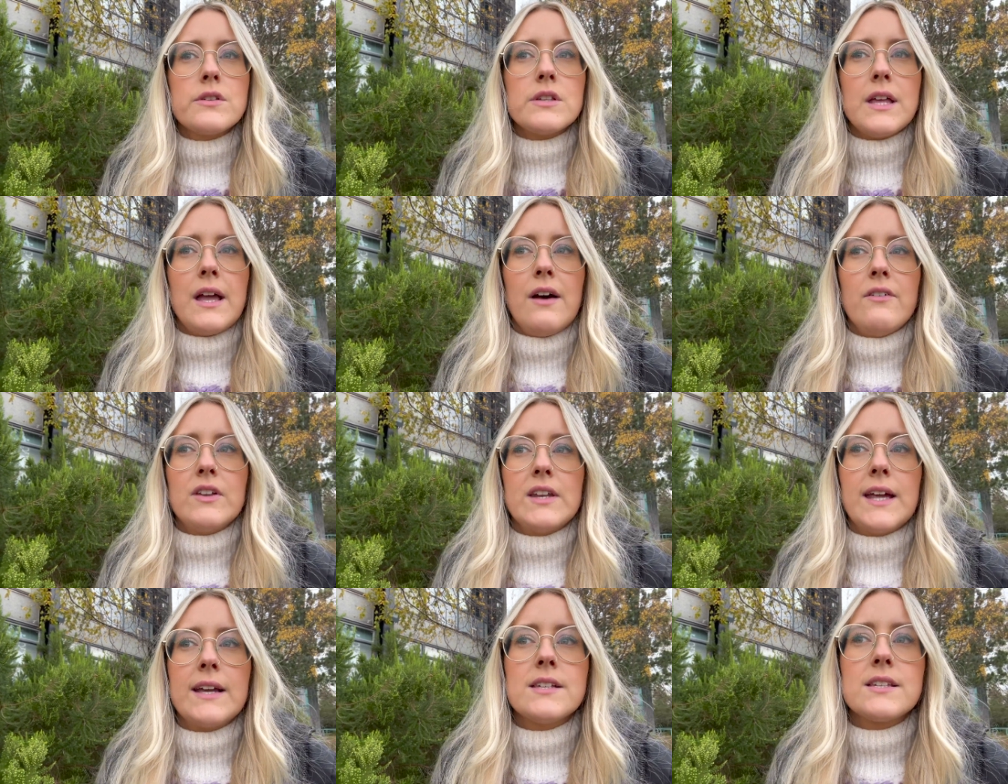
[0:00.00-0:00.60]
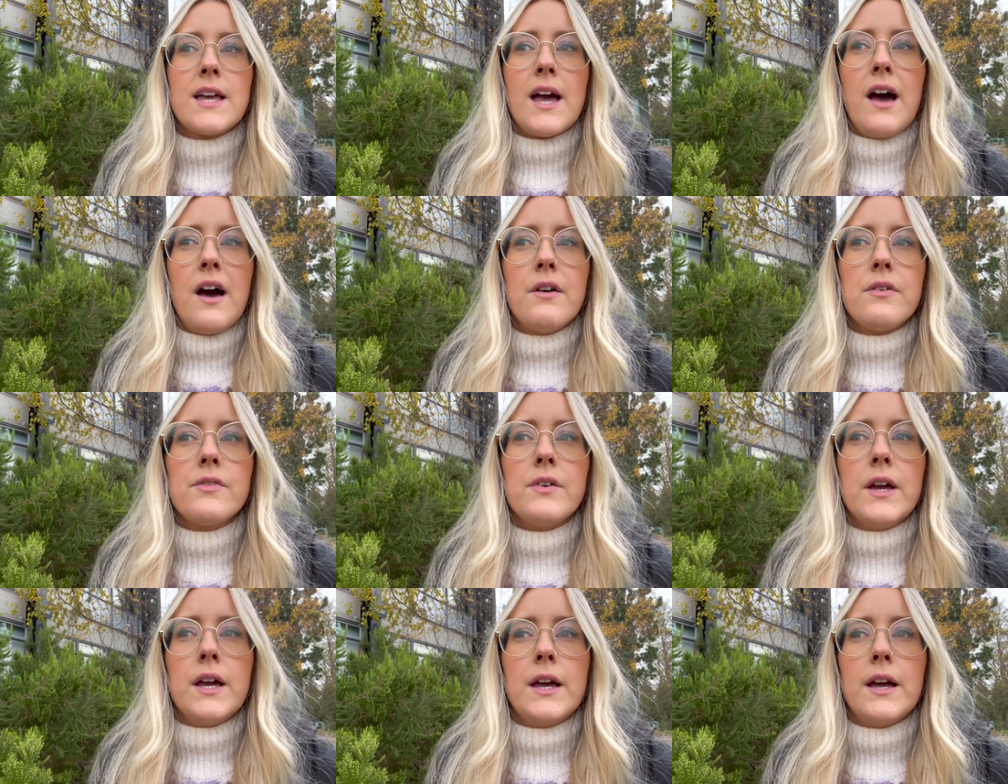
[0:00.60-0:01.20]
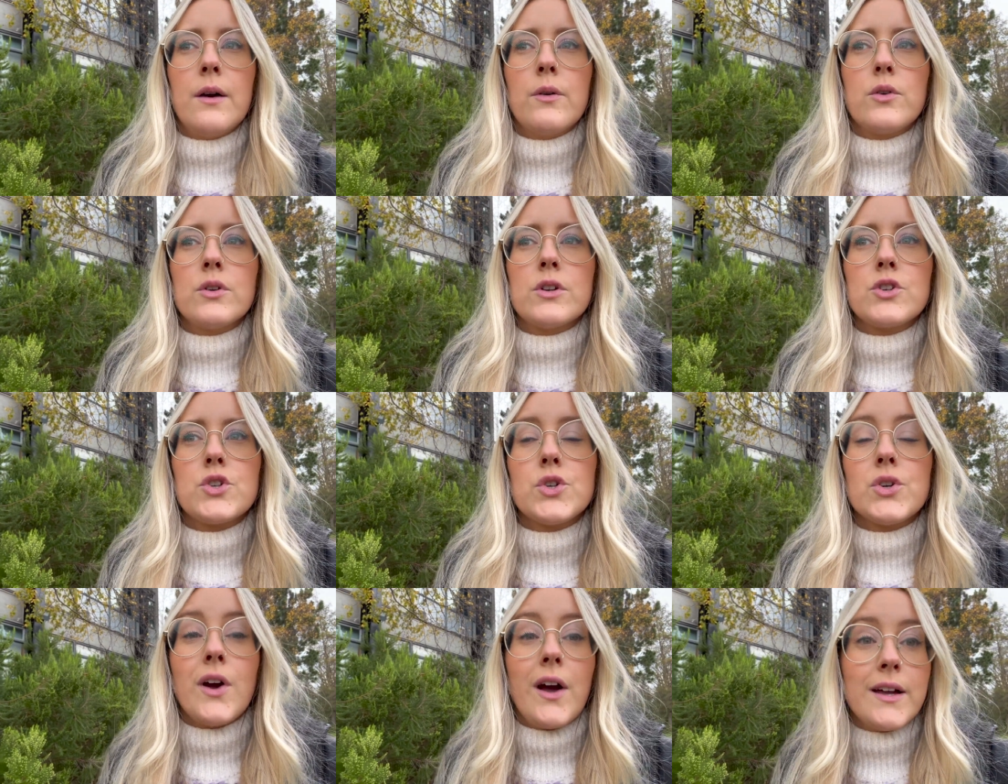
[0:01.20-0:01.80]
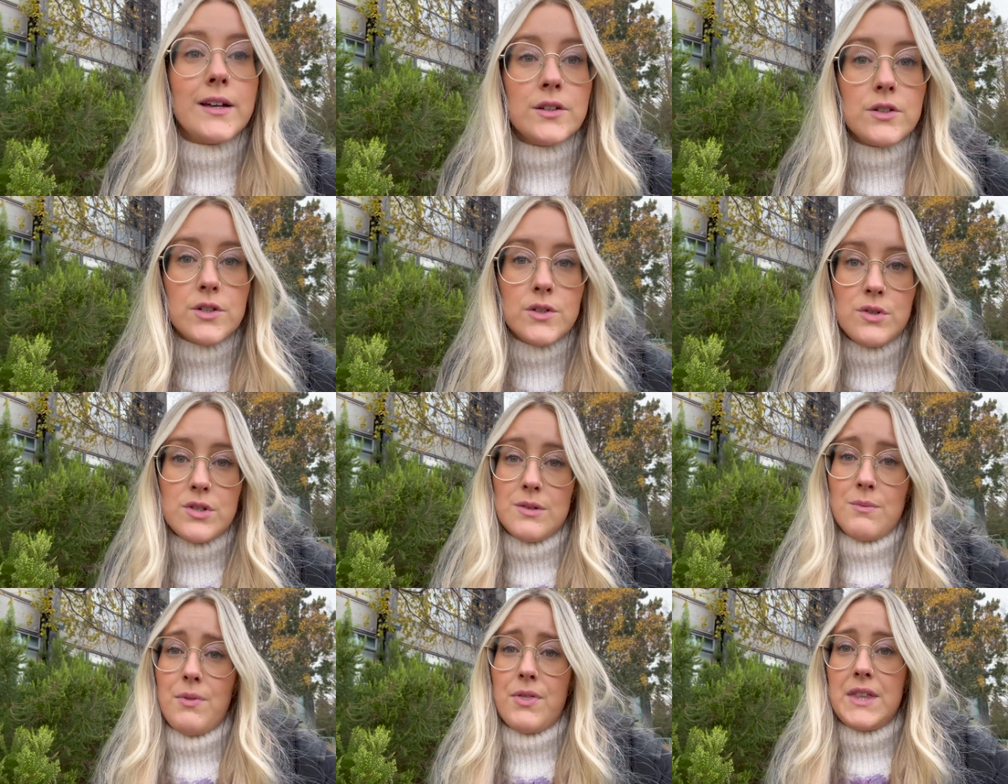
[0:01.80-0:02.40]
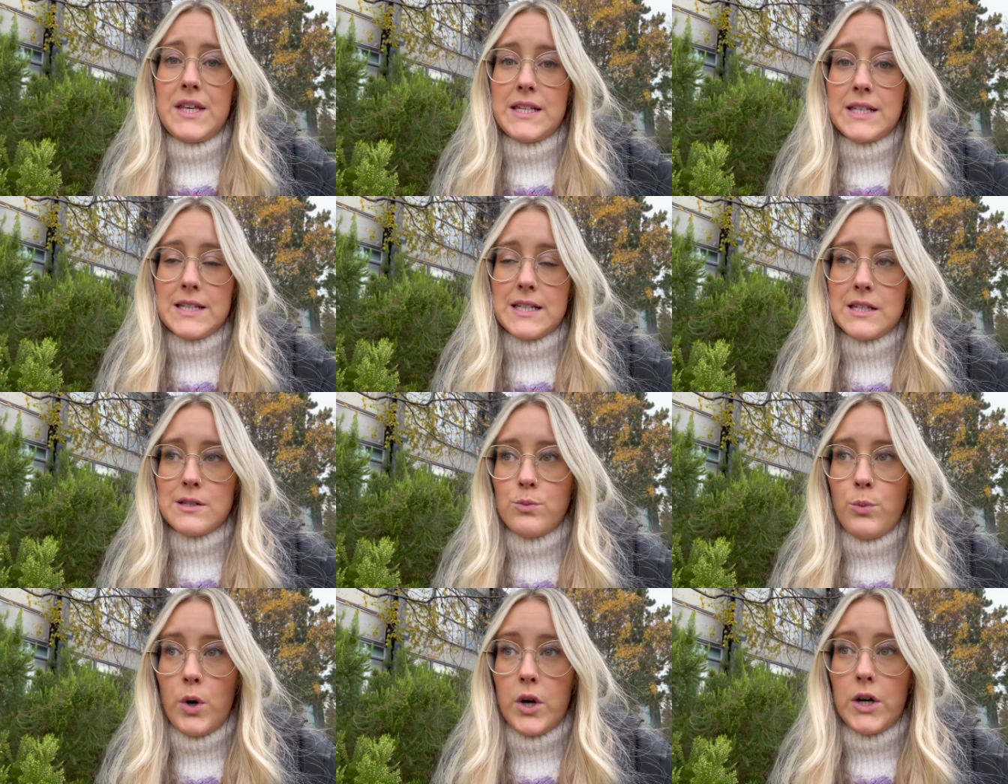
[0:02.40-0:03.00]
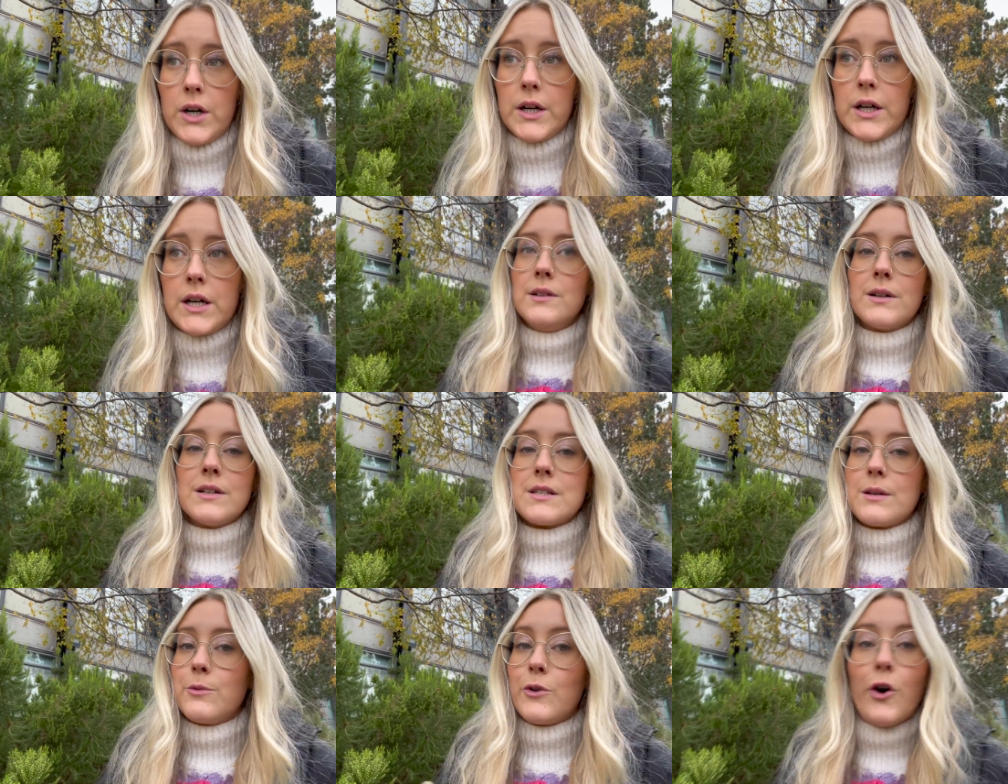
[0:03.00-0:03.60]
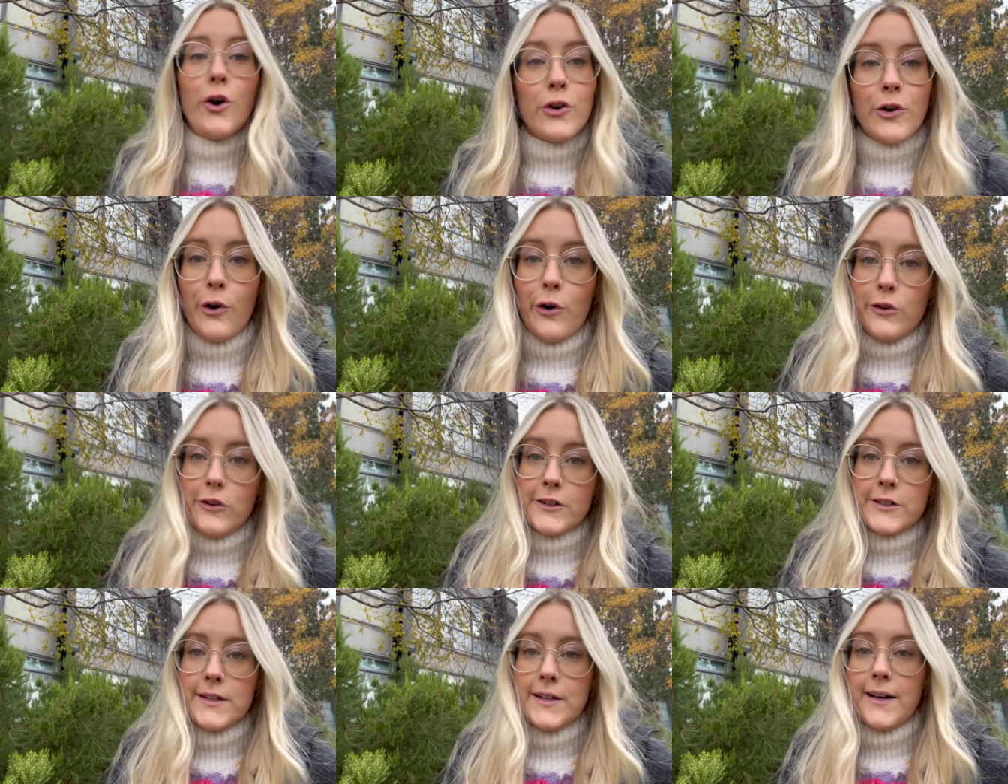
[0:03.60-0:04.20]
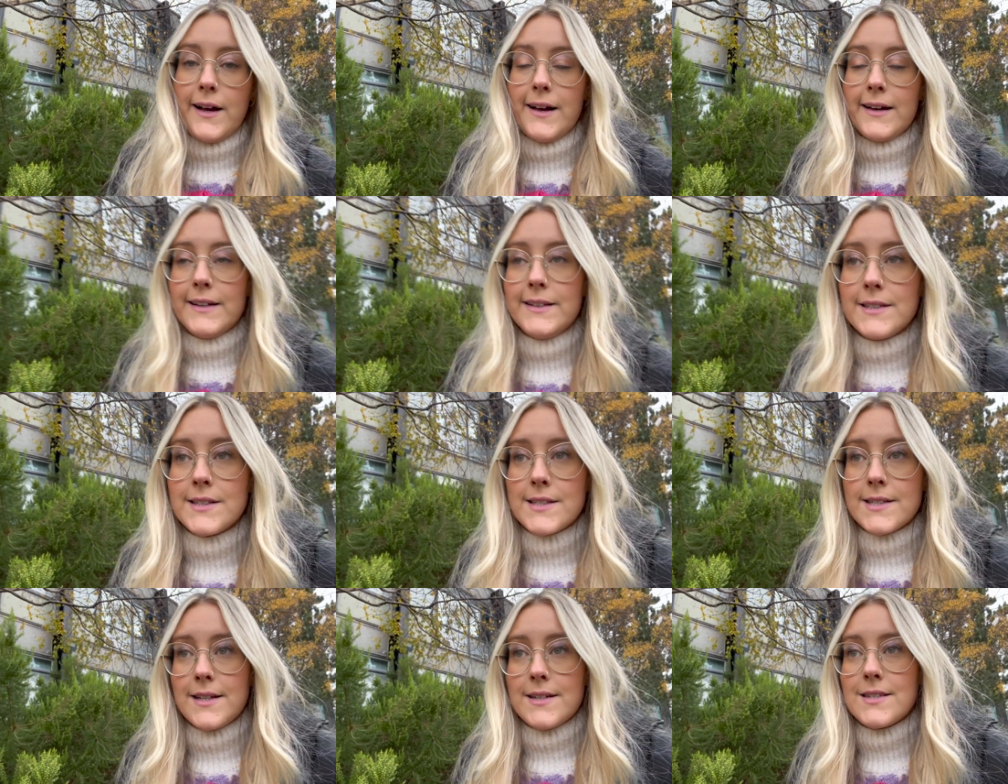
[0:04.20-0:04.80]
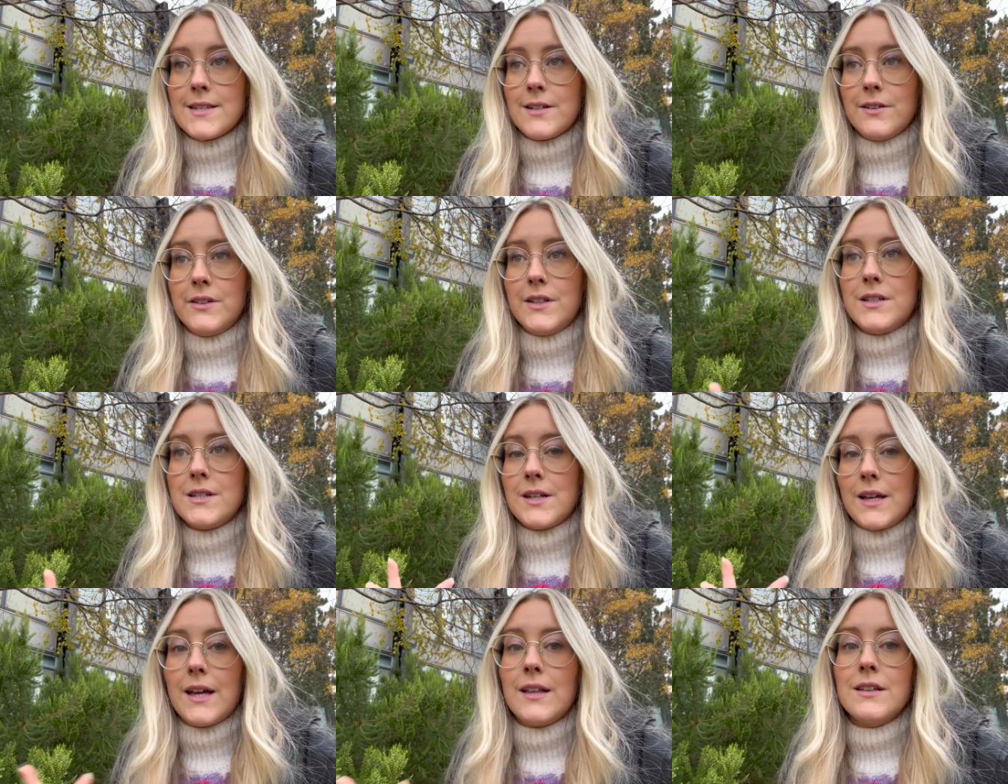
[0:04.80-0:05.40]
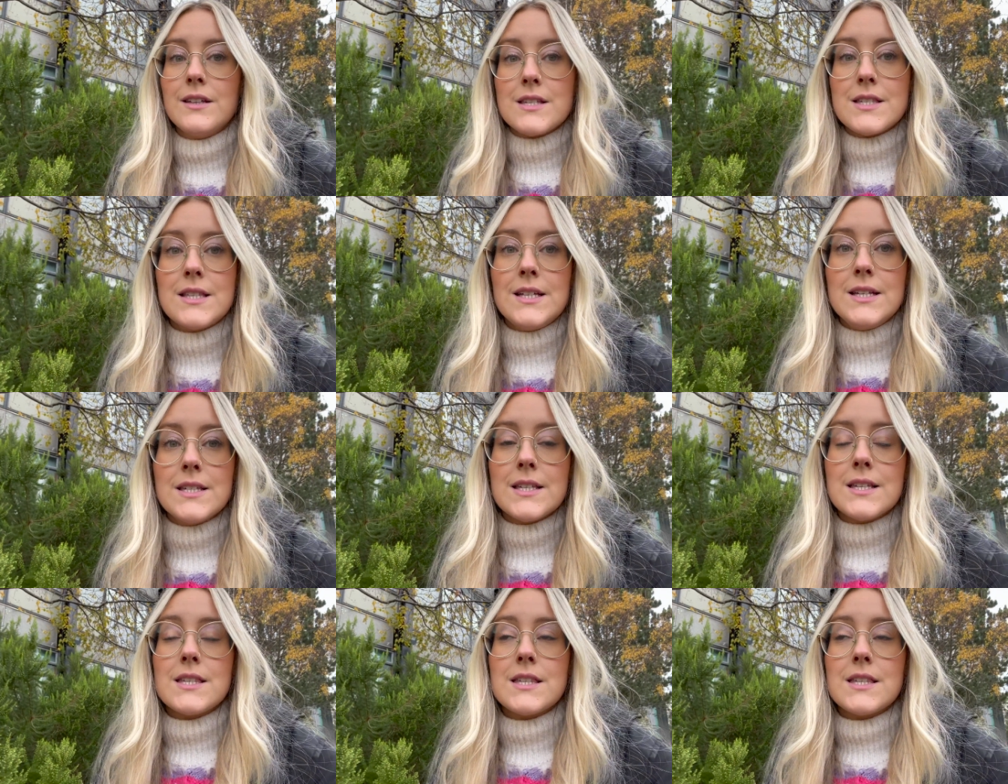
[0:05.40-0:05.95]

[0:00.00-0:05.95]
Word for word: They have a nice cafe. I'm going to try and do some thesis work because I'm not on holiday guys. I still need to get this thesis